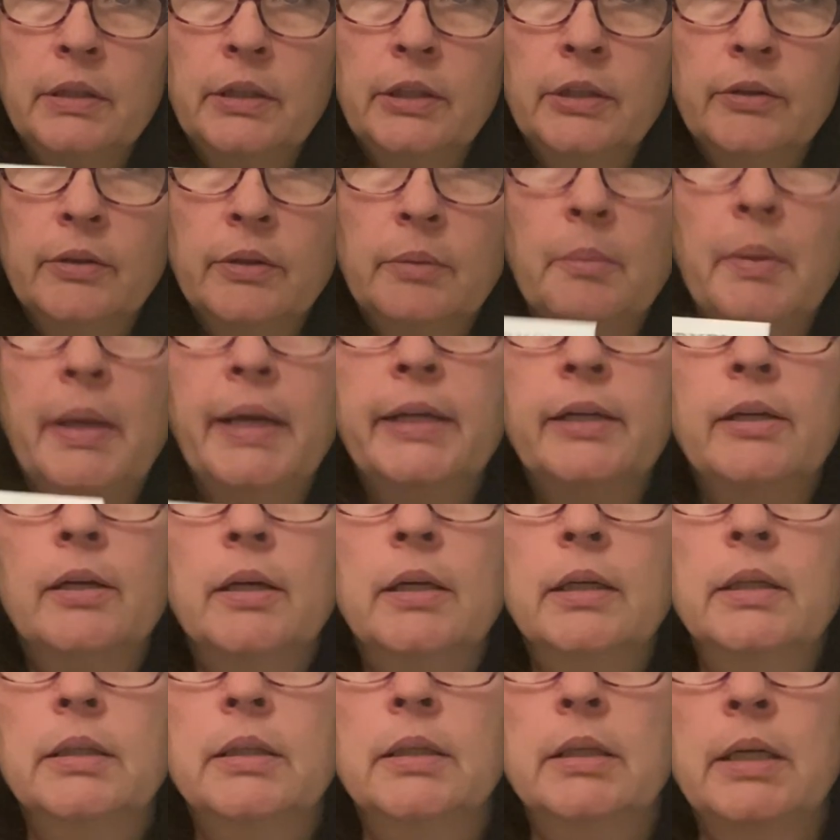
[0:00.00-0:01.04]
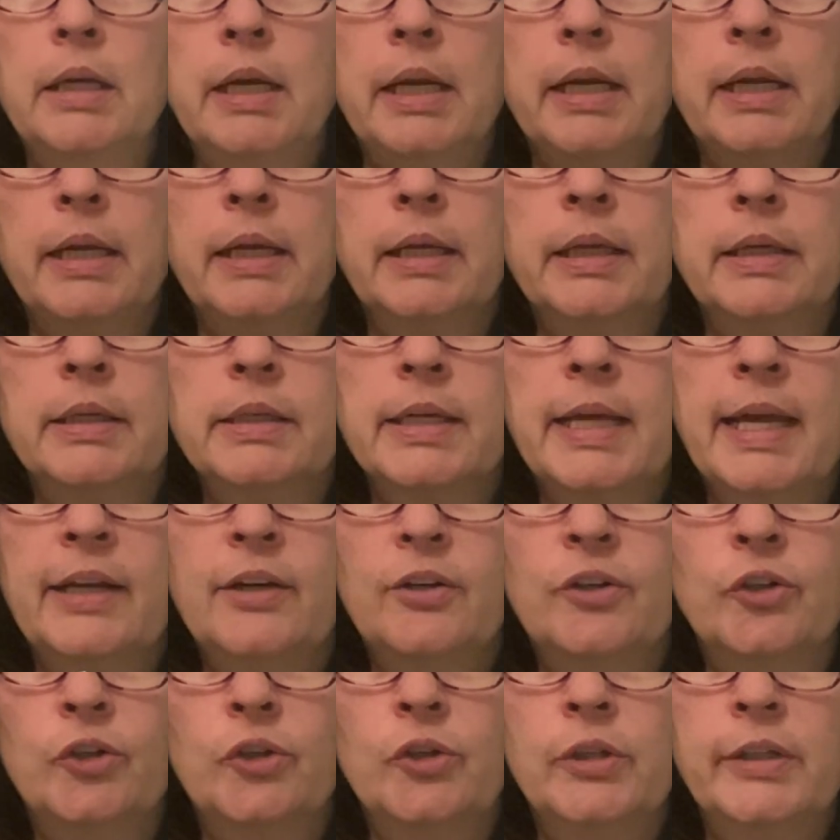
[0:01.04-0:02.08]
year in my garden and had
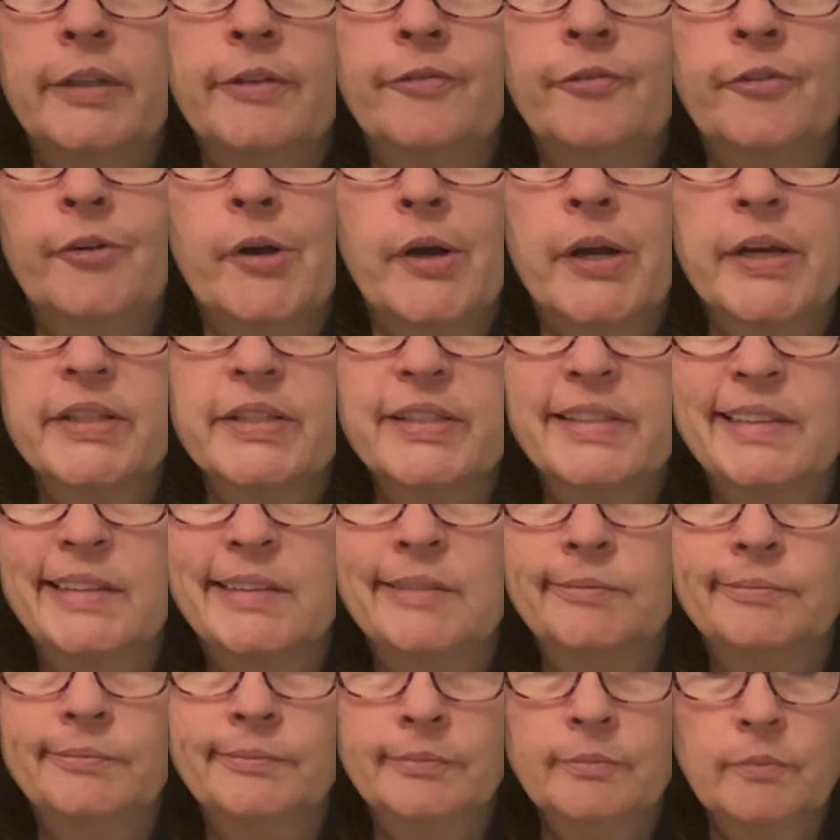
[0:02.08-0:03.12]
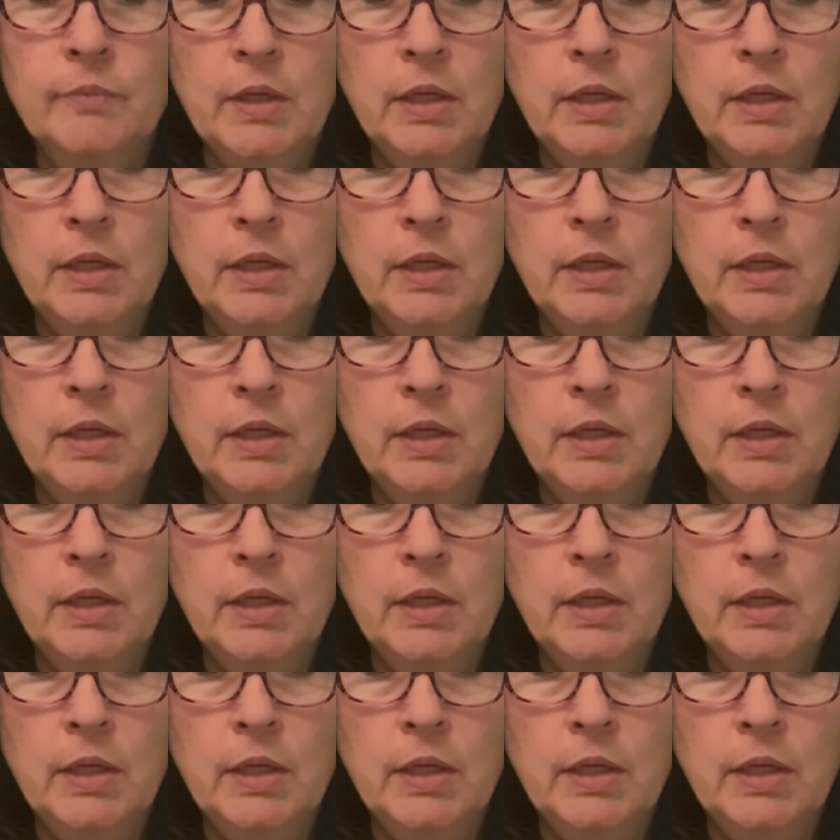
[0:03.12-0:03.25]
an early frost and